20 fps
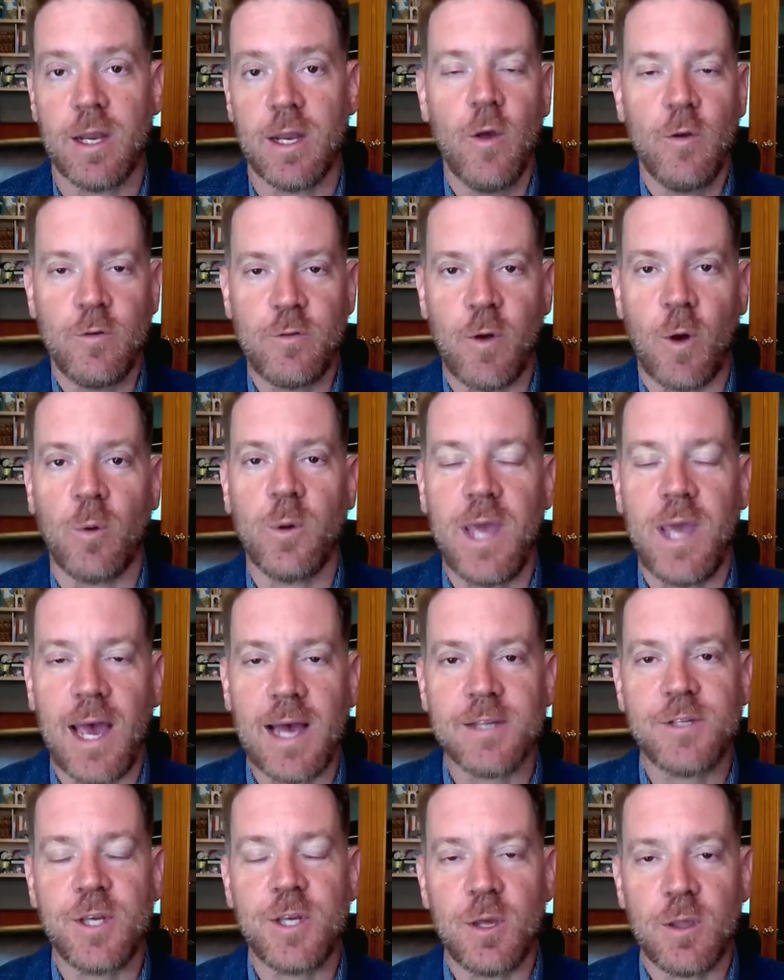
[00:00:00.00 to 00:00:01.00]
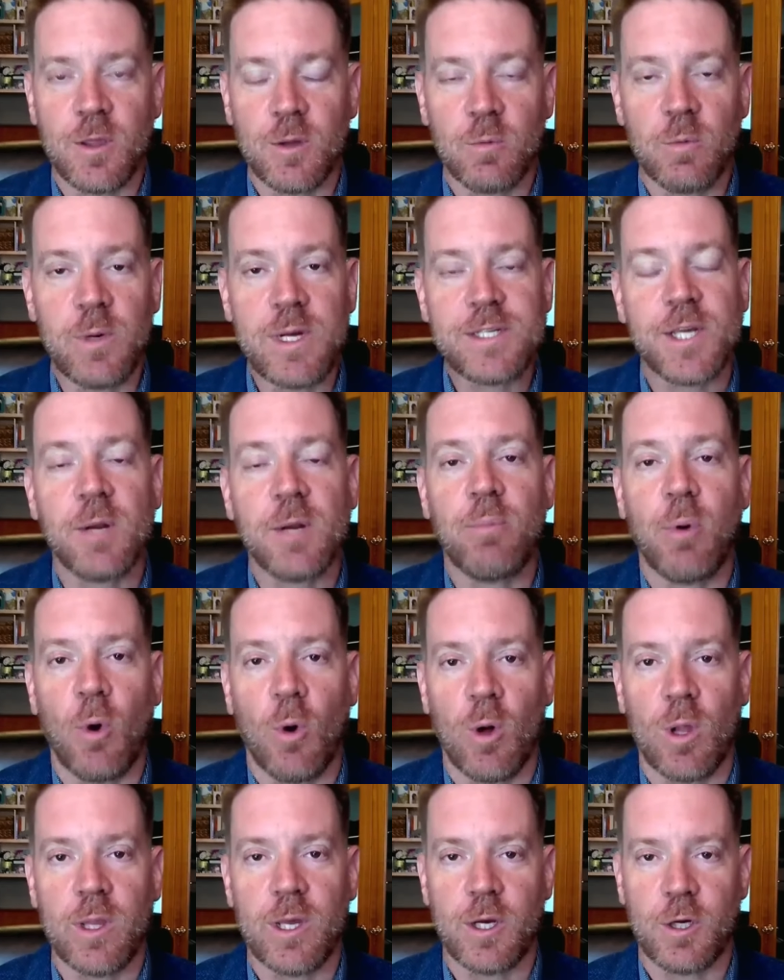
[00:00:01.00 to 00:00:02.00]
So, yes, the recent
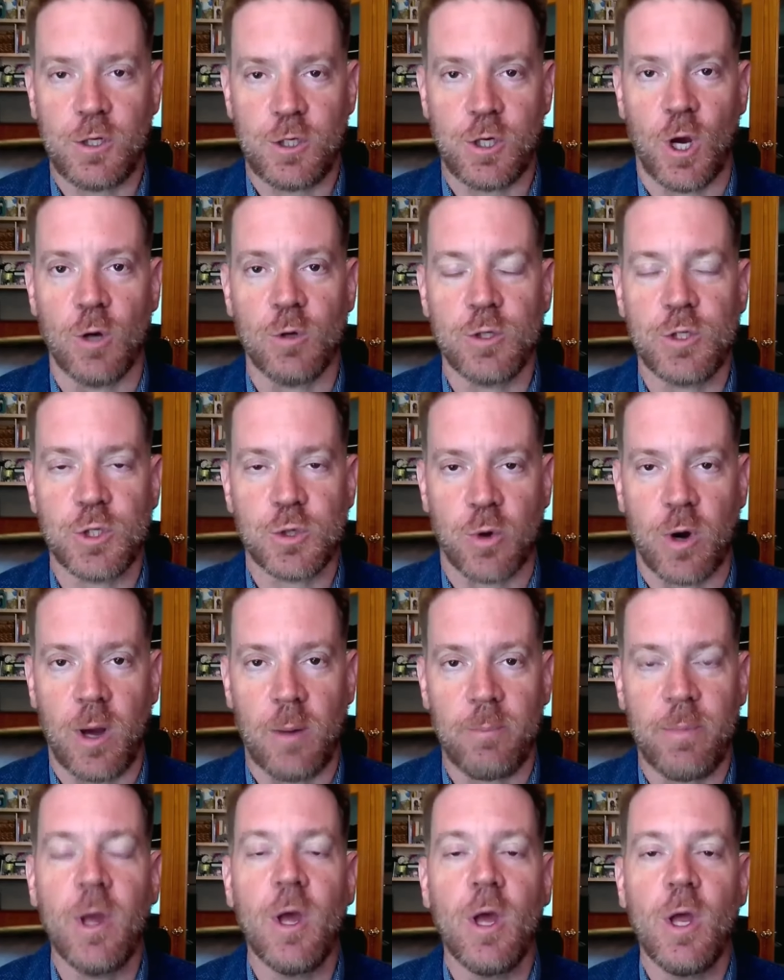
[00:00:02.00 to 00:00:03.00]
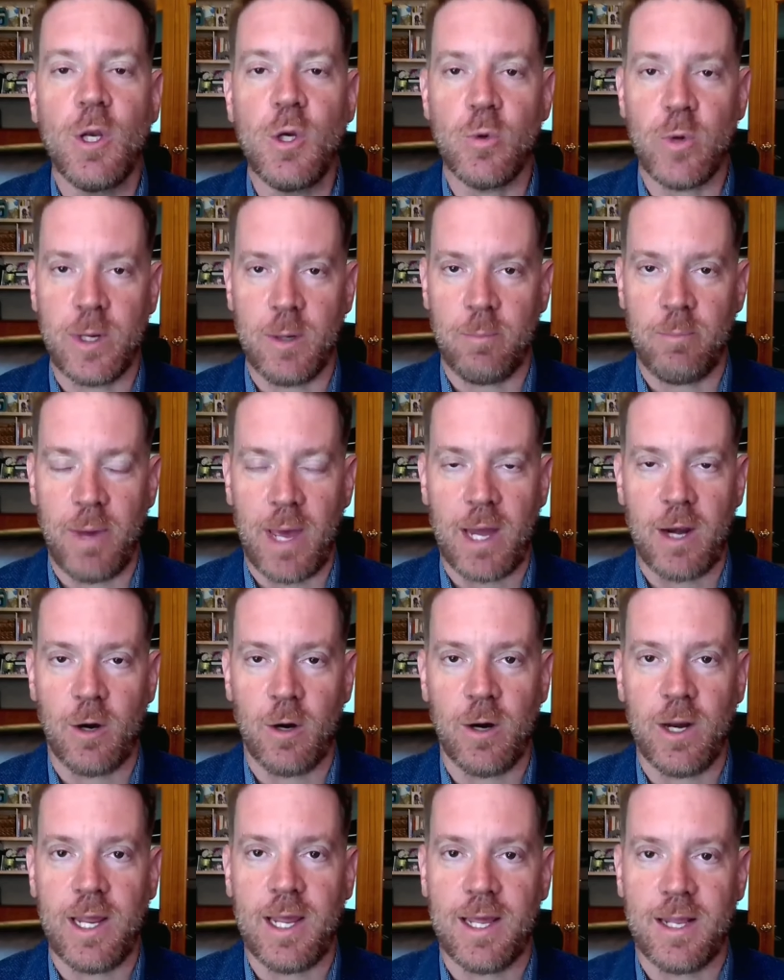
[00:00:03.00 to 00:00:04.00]
polling shows Trump doing
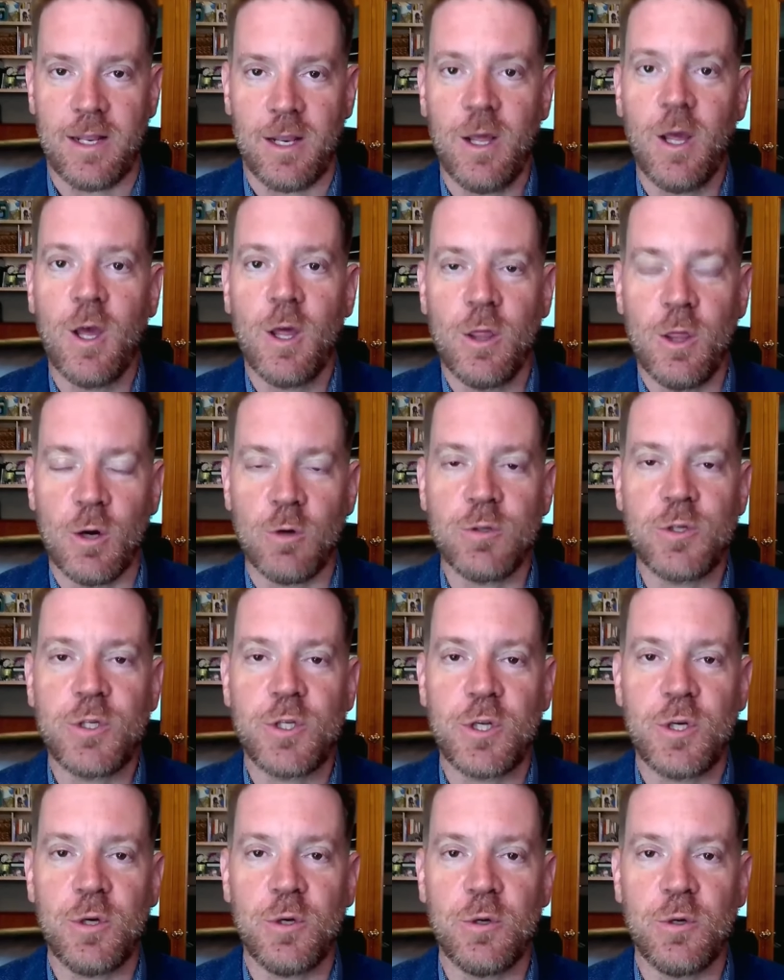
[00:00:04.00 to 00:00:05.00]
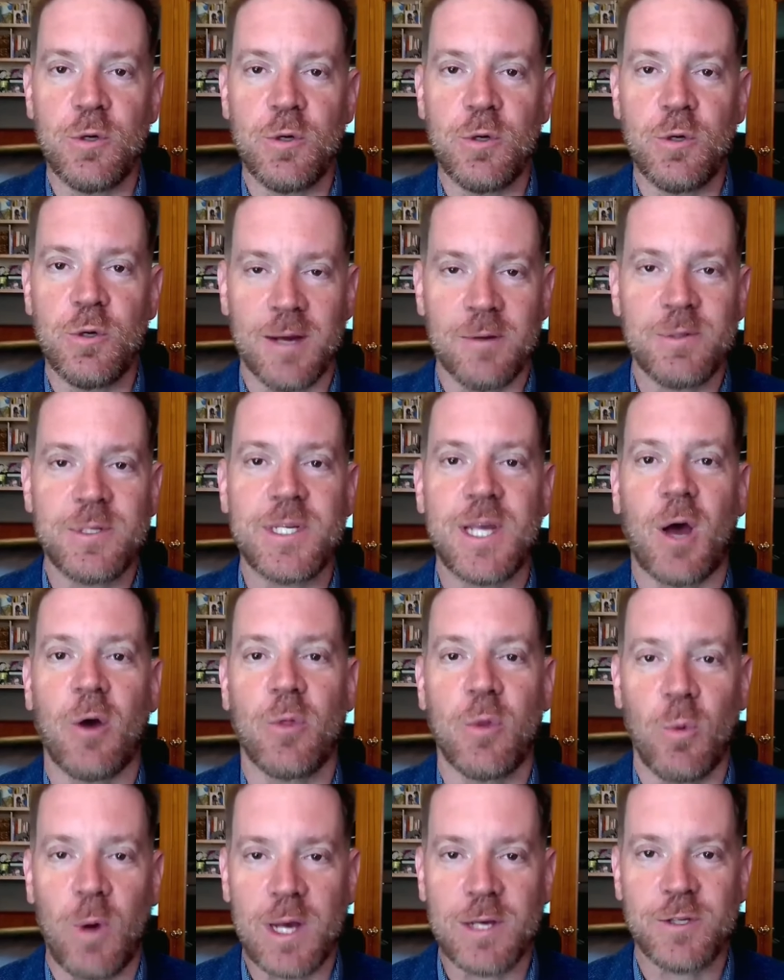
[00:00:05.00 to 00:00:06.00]
better in those two uh,
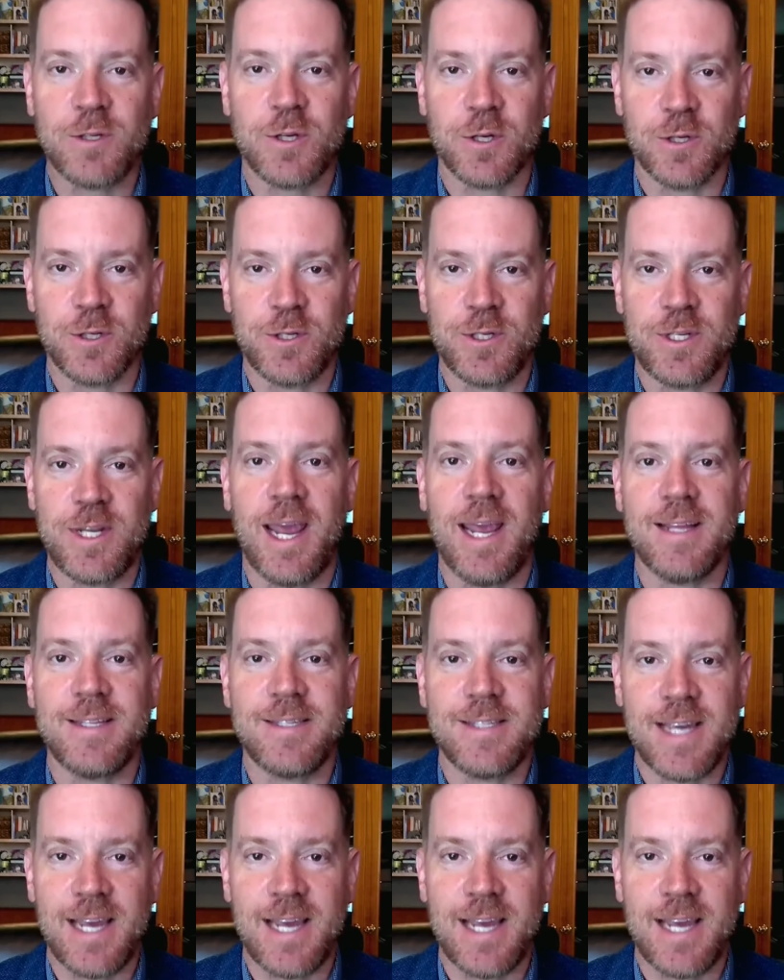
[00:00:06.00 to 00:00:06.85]
southwestern states,